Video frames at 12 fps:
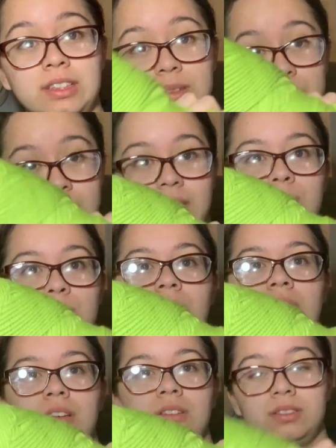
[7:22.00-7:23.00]
is medium
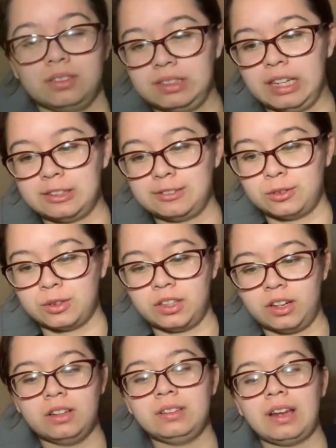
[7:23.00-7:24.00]
weight, size 4
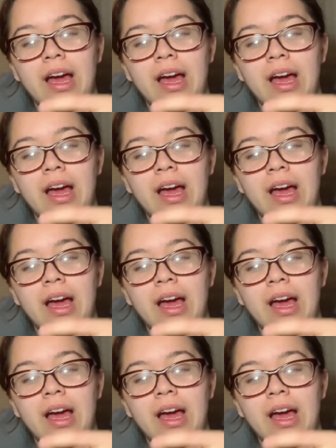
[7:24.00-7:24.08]
yarn,